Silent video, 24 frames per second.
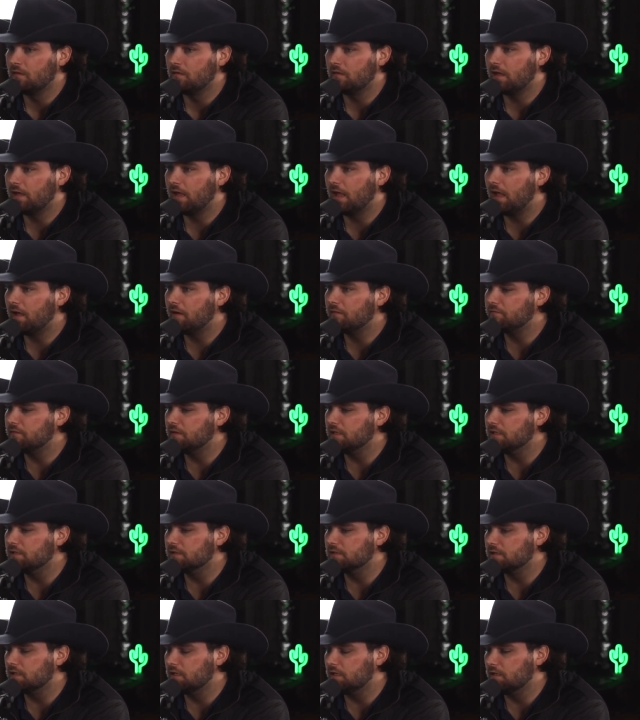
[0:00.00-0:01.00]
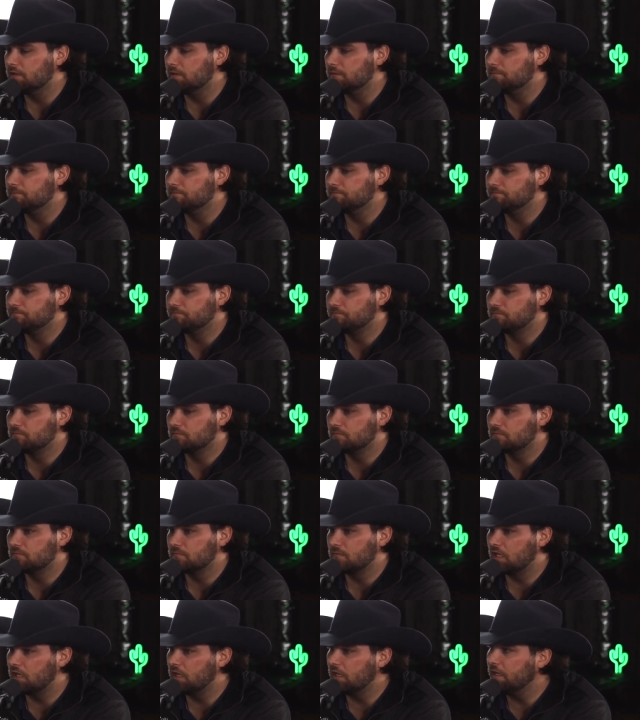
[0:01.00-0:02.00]
they have these uh,
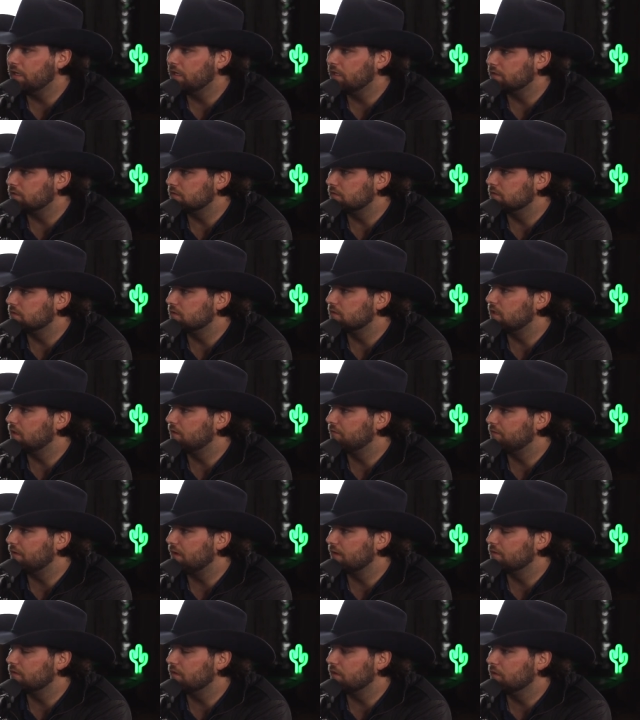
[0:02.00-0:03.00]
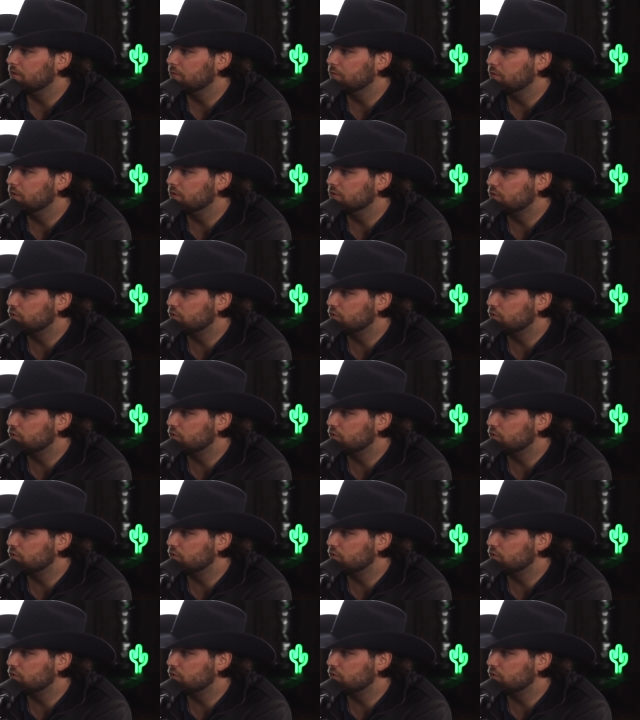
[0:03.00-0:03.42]
clinics and stuff out there, but